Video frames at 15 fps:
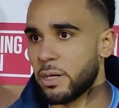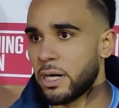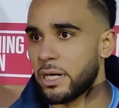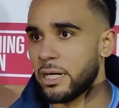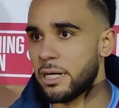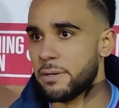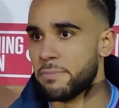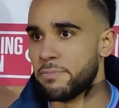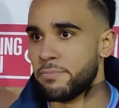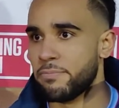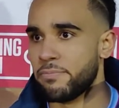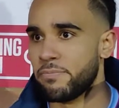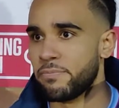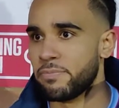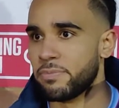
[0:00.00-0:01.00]
But
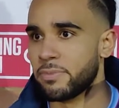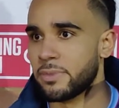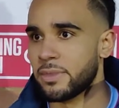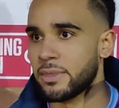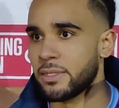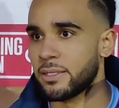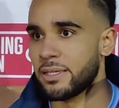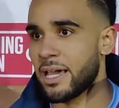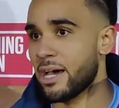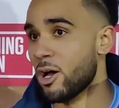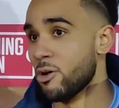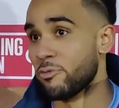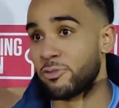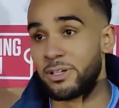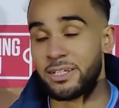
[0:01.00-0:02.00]
um, yeah,
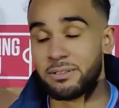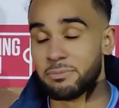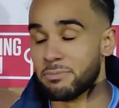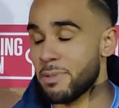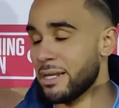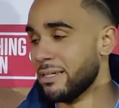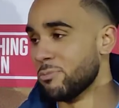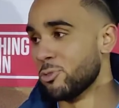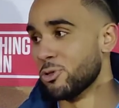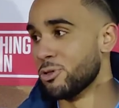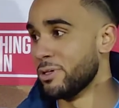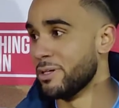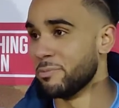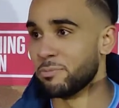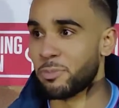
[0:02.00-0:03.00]
hopefully many
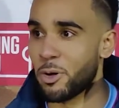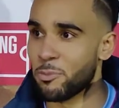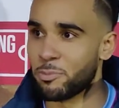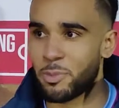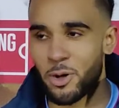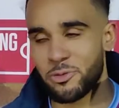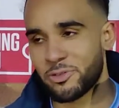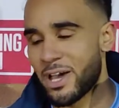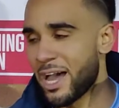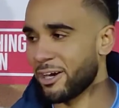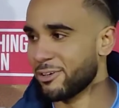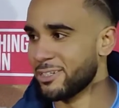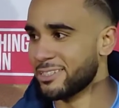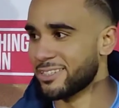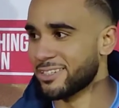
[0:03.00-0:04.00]
more in both, both
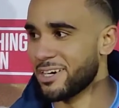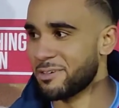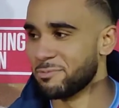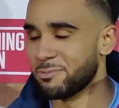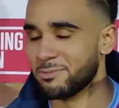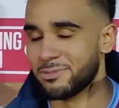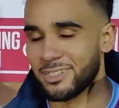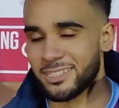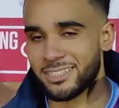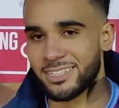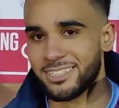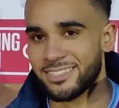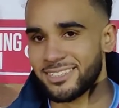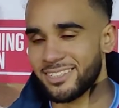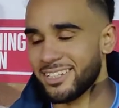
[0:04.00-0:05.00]
categories to come this
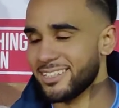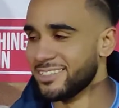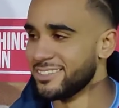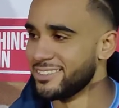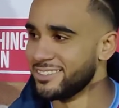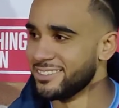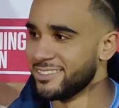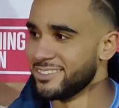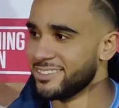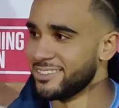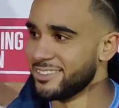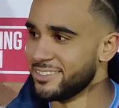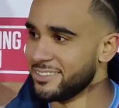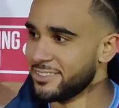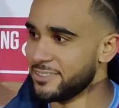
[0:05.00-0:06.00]
season. Yeah. And you
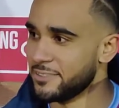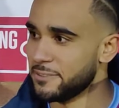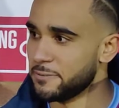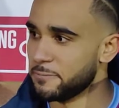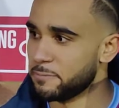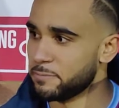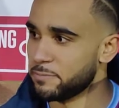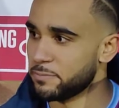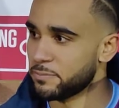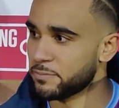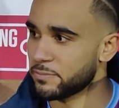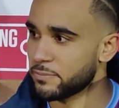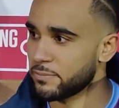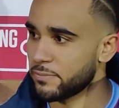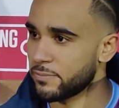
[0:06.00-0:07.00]
and Brad seem to be linking up
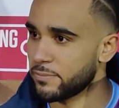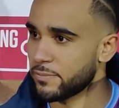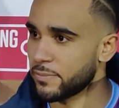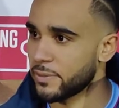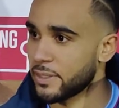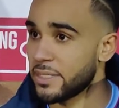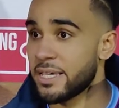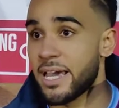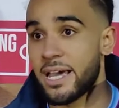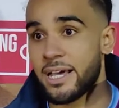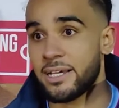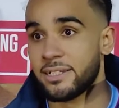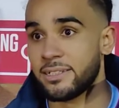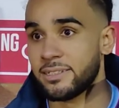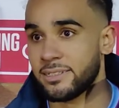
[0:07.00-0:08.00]
well again. Yeah,
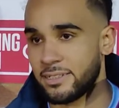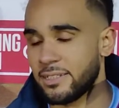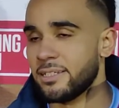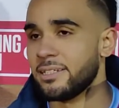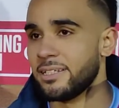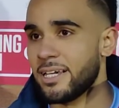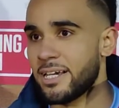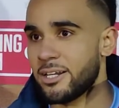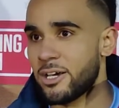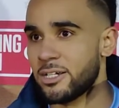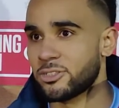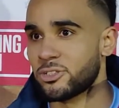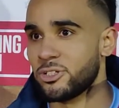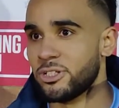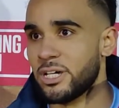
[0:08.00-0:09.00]
it's good yeah, no,
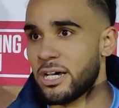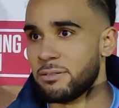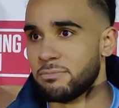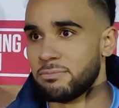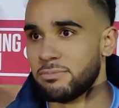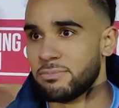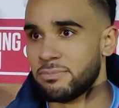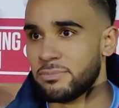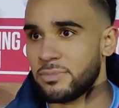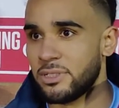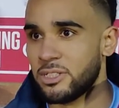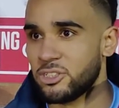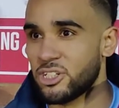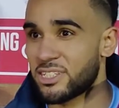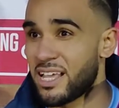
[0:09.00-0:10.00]
it's good. Um,
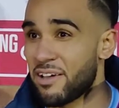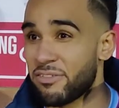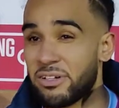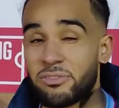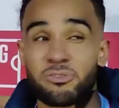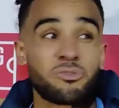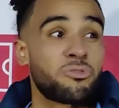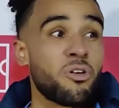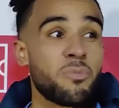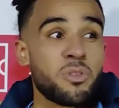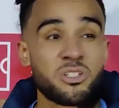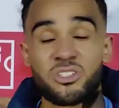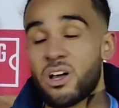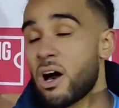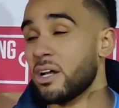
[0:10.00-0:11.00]
just having from
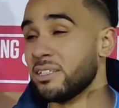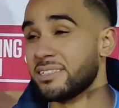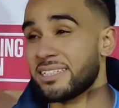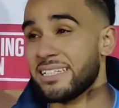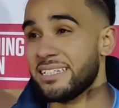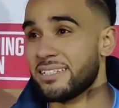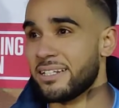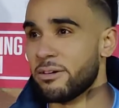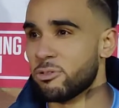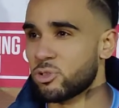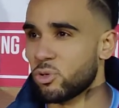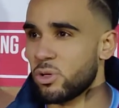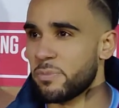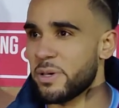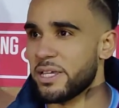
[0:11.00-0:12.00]
the start of the season, it was
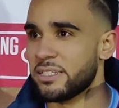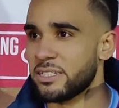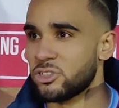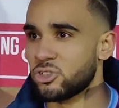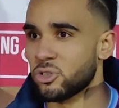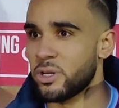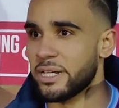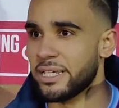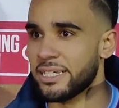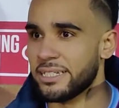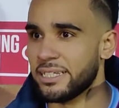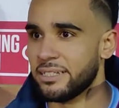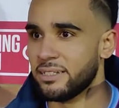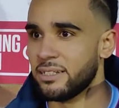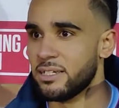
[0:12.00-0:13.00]
all a bit
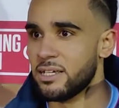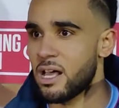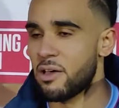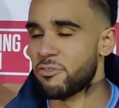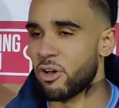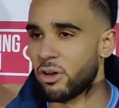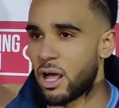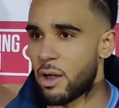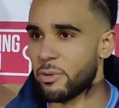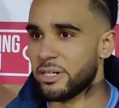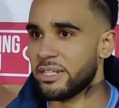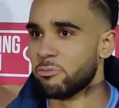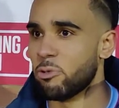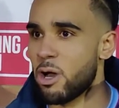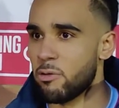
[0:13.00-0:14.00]
disjointed and felt like we
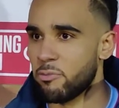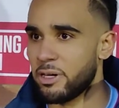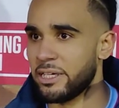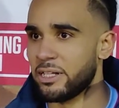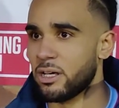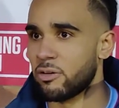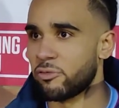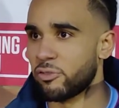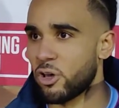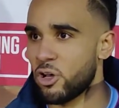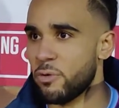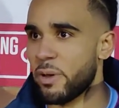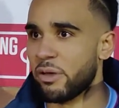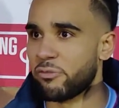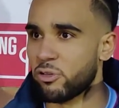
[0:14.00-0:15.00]
did, weren't really in our
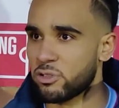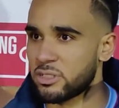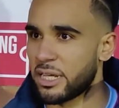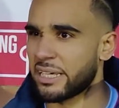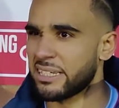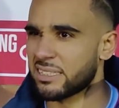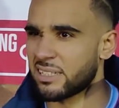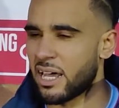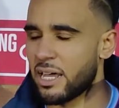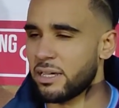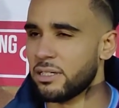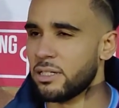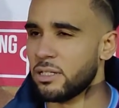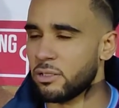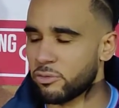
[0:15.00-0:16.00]
flow. But it feels like it's like
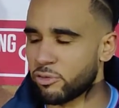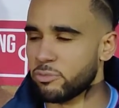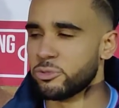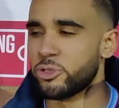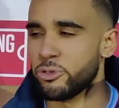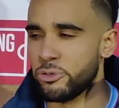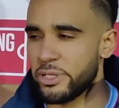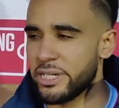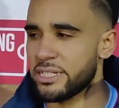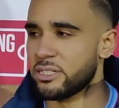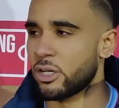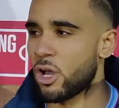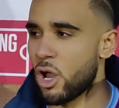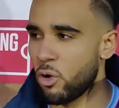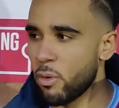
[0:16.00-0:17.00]
from two years
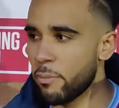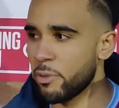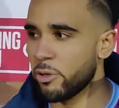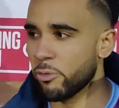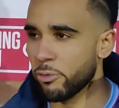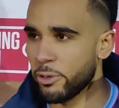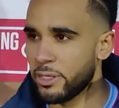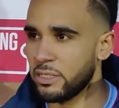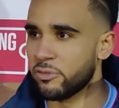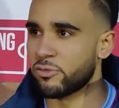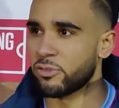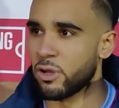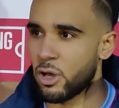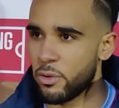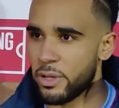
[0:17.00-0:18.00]
ago when we were really
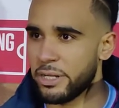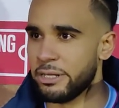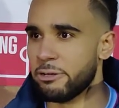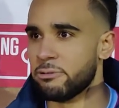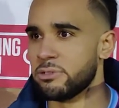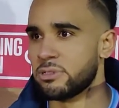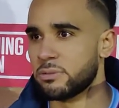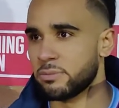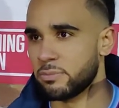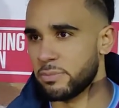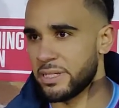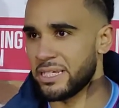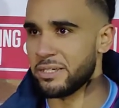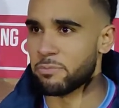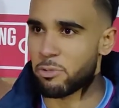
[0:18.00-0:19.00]
flowing and it was
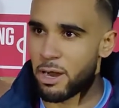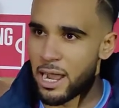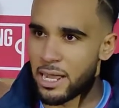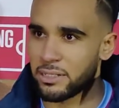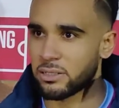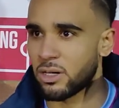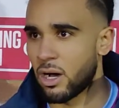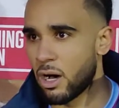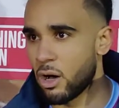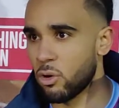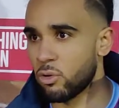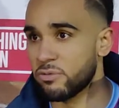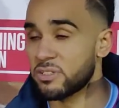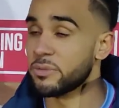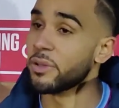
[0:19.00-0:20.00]
me, Brad,
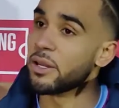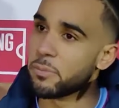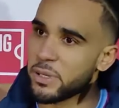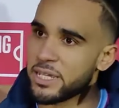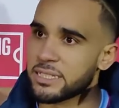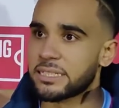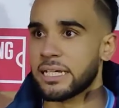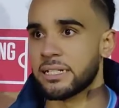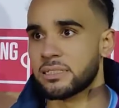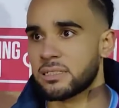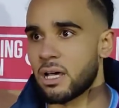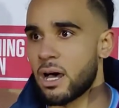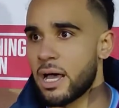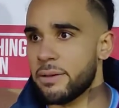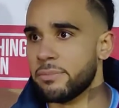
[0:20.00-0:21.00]
Carl, obviously we had Piercy at the
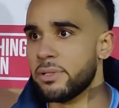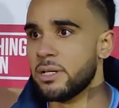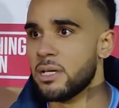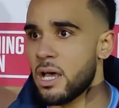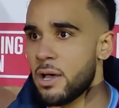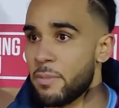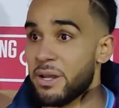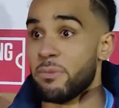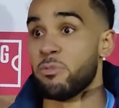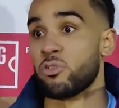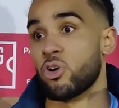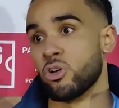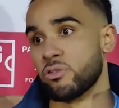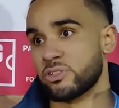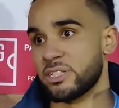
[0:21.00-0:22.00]
time, but then we've
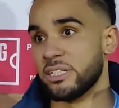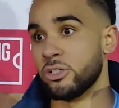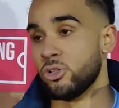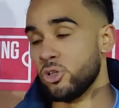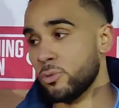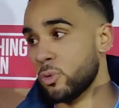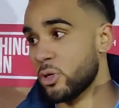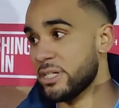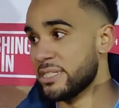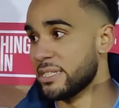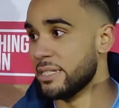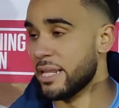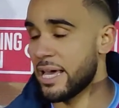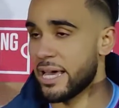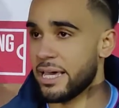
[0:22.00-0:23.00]
got obviously the new boys
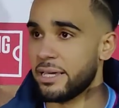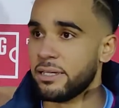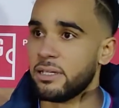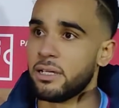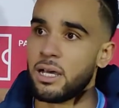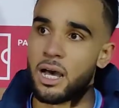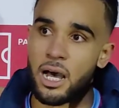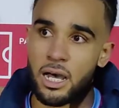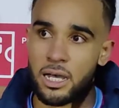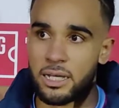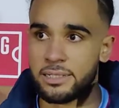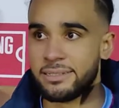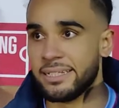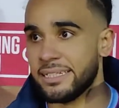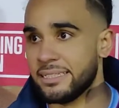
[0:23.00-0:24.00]
in there,
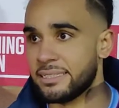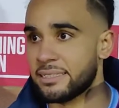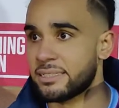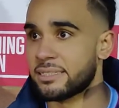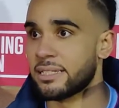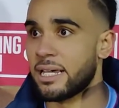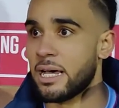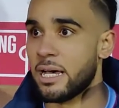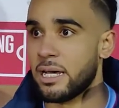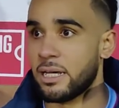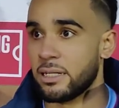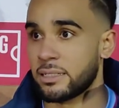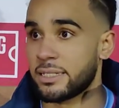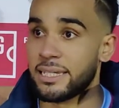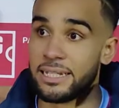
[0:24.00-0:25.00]
uh, Dees,
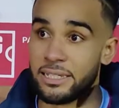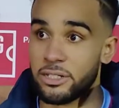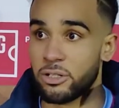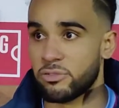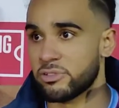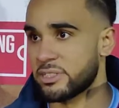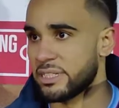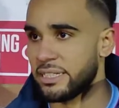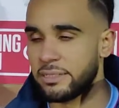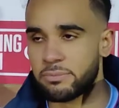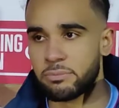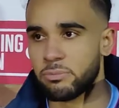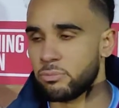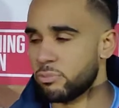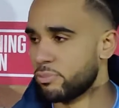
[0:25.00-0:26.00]
uh, Killian, obviously
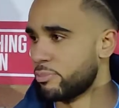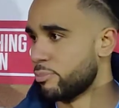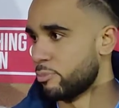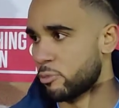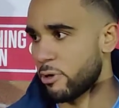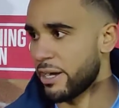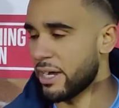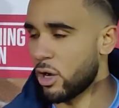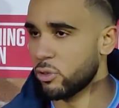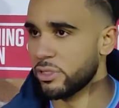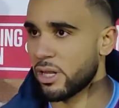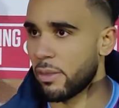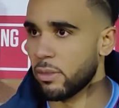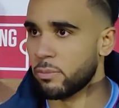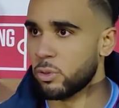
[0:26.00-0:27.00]
great
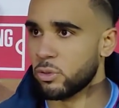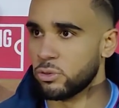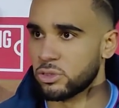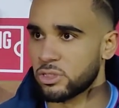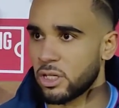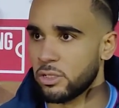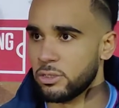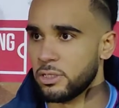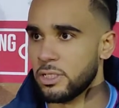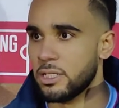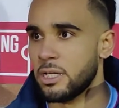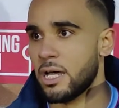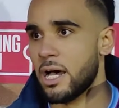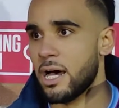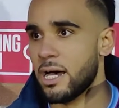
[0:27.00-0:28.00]
holding up the ball. So
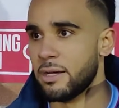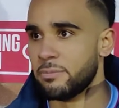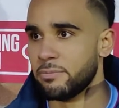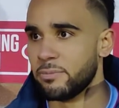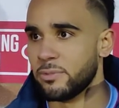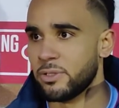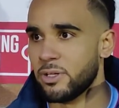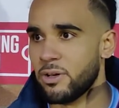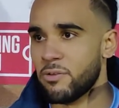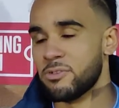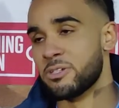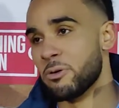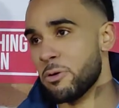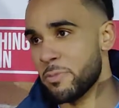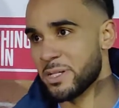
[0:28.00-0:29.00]
um,
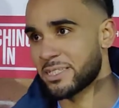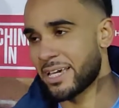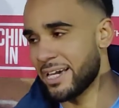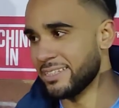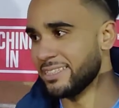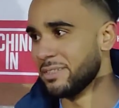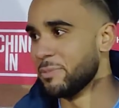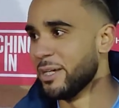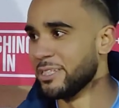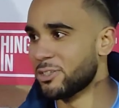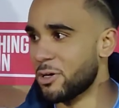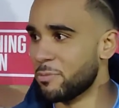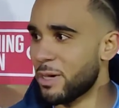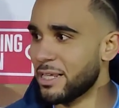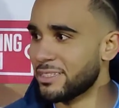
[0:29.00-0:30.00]
obviously, we missed Casey, but he's
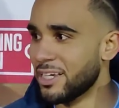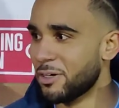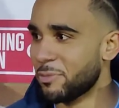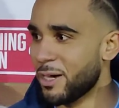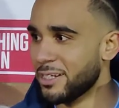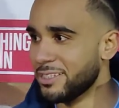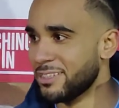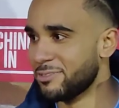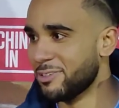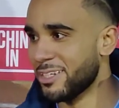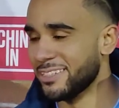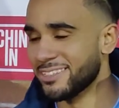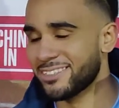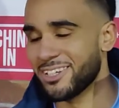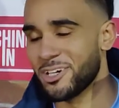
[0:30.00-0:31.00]
gone back to help out the defence.